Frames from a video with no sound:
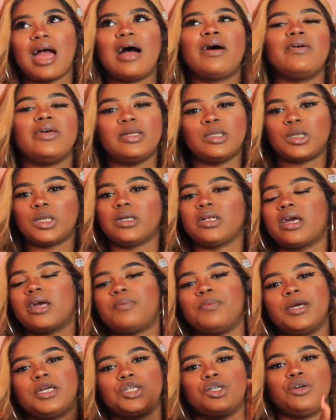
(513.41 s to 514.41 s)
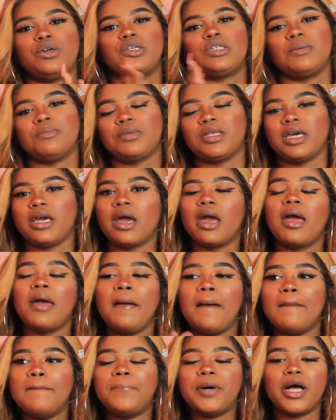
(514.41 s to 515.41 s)
like a picture or something.
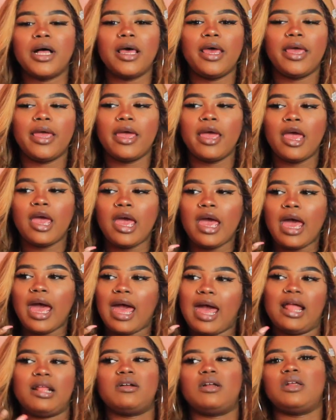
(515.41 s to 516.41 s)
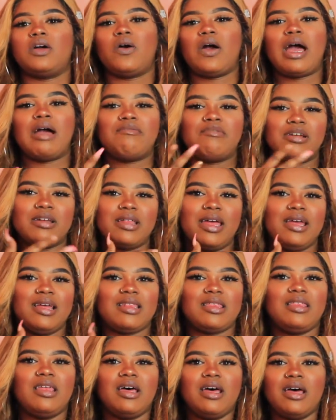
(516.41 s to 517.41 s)
But I don't know, after
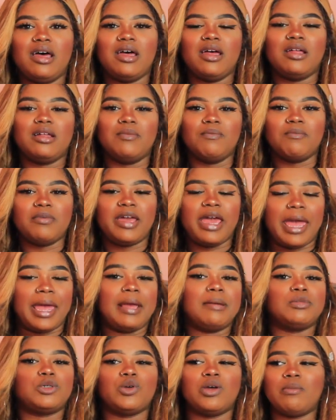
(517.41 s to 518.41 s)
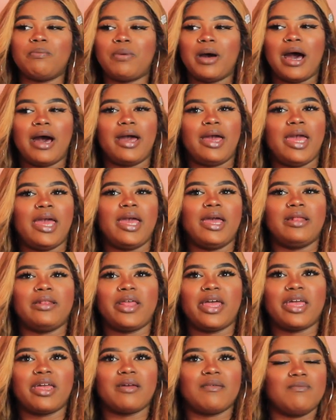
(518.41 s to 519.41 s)
like the games went by and
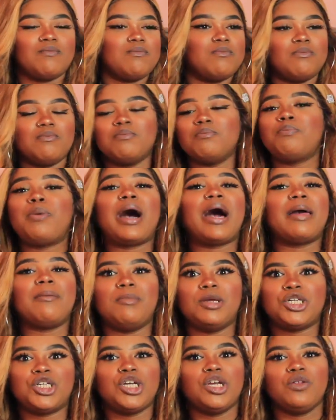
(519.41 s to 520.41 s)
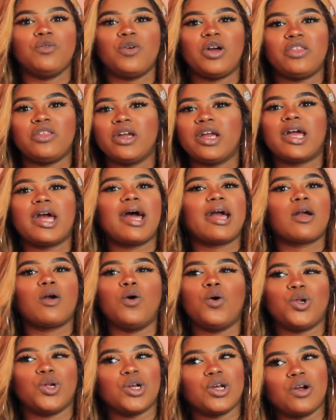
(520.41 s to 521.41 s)
like by Michigan weather got
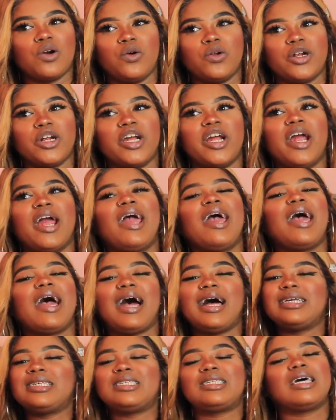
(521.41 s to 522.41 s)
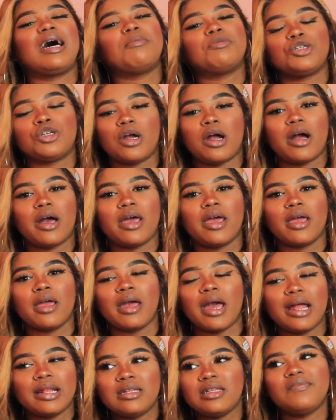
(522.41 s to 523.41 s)
colder and colder, I stopped
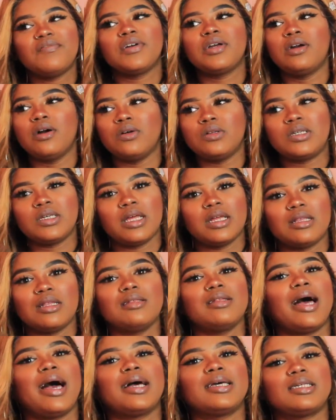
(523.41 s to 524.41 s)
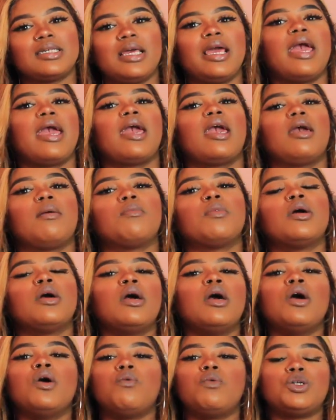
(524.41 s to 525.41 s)
trying. I didn't even go to like the last game,
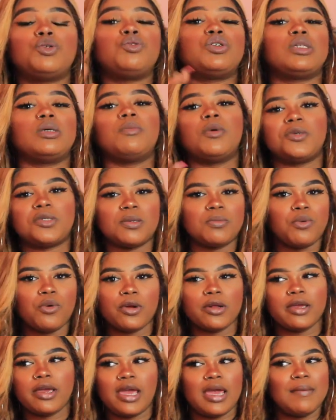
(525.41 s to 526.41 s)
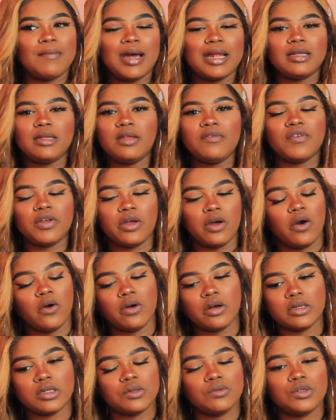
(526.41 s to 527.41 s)
which was the most important game. I didn't even go
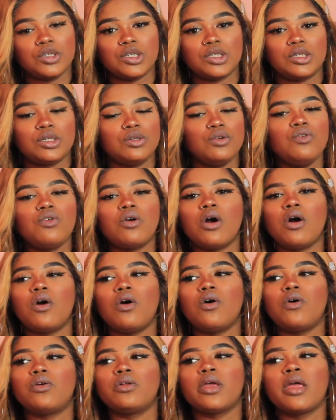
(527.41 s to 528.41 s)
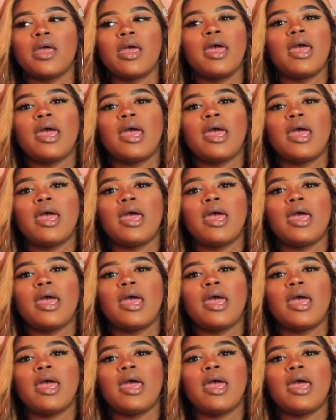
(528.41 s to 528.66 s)
because it was just too cold,